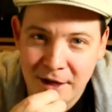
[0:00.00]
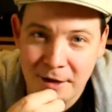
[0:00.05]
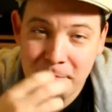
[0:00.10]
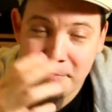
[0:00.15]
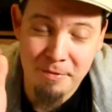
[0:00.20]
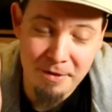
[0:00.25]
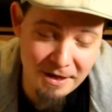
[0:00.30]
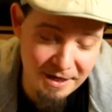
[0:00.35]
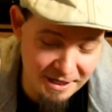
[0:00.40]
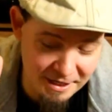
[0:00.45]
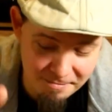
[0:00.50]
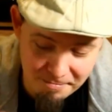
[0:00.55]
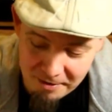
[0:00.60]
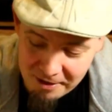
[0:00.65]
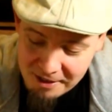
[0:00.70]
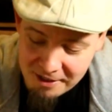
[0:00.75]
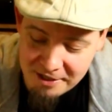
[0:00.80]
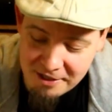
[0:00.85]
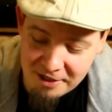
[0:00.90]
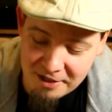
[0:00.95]
Please
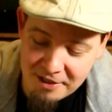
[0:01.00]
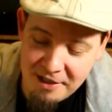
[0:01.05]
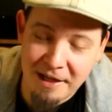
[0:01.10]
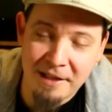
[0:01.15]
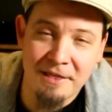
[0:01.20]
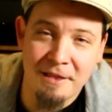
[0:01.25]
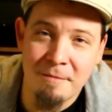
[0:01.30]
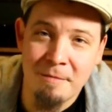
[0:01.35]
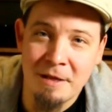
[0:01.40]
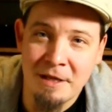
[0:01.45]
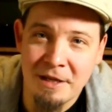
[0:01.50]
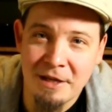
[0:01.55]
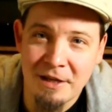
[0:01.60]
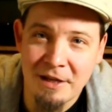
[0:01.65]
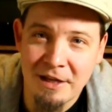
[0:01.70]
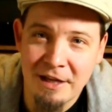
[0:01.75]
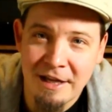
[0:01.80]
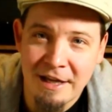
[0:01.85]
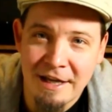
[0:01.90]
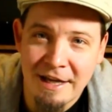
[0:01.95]
state them
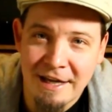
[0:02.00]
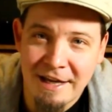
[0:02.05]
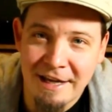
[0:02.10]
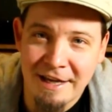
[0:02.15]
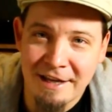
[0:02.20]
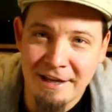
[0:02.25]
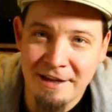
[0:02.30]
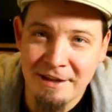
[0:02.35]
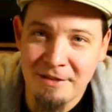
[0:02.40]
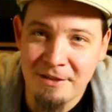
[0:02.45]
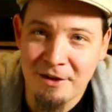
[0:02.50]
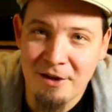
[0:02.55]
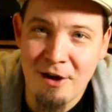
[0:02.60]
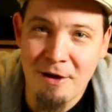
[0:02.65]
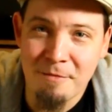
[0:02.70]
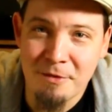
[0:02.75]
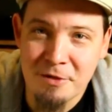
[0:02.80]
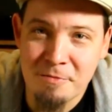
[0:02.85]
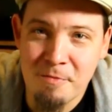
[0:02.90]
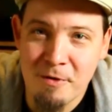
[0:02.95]
in the
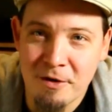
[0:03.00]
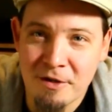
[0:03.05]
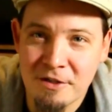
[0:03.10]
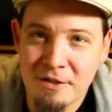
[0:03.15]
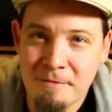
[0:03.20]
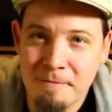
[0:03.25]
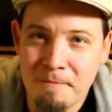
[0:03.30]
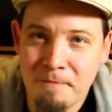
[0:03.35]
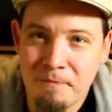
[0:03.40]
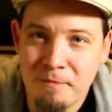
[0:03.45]
comments box.